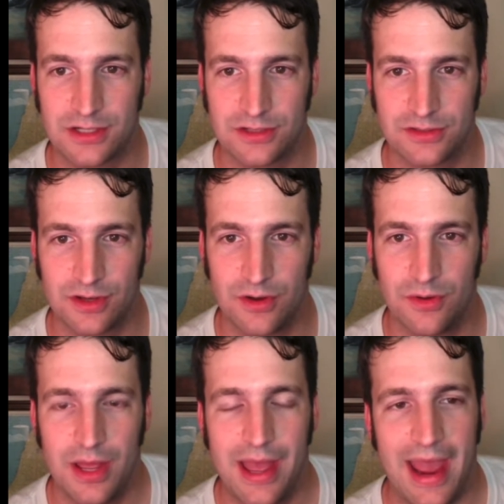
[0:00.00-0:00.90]
So,
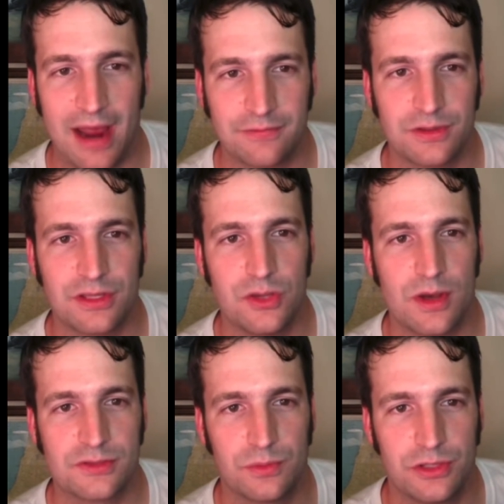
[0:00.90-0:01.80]
after the
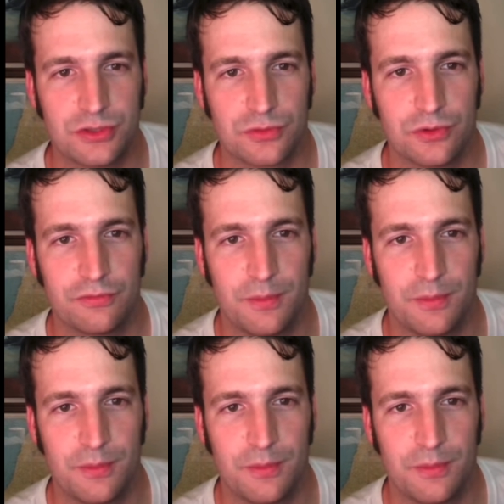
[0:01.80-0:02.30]
U.S. withdrew from